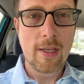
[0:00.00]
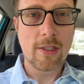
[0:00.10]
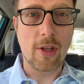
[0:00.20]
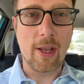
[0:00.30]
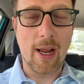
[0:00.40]

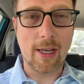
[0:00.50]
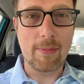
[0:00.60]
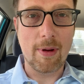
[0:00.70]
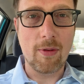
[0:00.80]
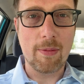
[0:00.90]
so that I
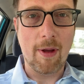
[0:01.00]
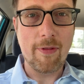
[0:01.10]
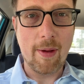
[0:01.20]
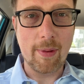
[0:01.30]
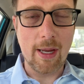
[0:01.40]
can be with my
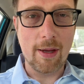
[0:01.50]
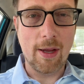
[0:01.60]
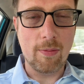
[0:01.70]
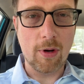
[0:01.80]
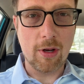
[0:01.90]
family
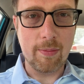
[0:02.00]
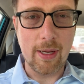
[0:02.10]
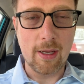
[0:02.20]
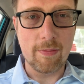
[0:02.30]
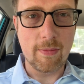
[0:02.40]
at what could
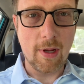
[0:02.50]
be a,